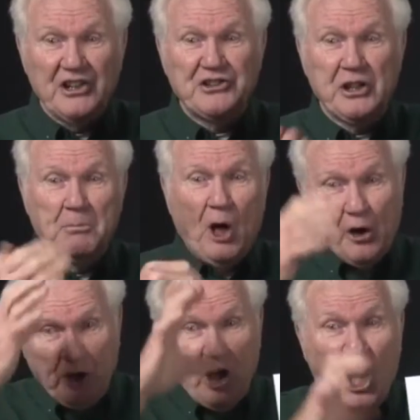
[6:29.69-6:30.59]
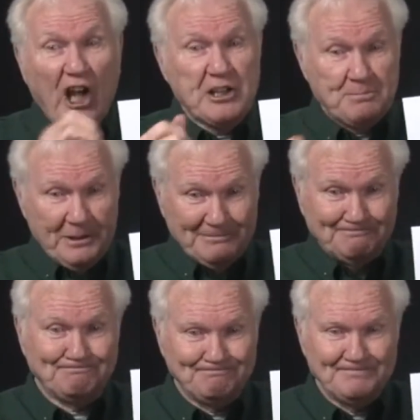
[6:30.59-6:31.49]
She brought her husband.
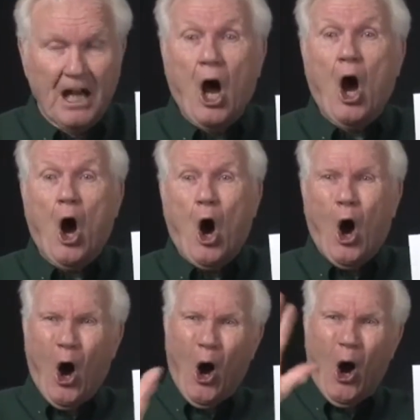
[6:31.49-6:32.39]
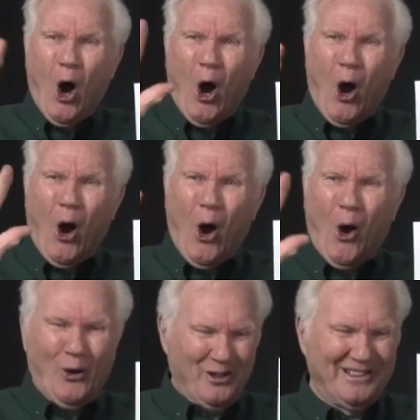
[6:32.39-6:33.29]

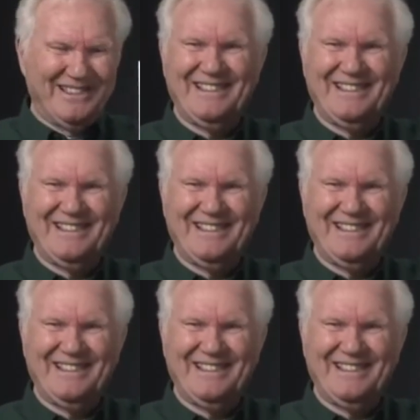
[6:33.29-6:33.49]
Oh!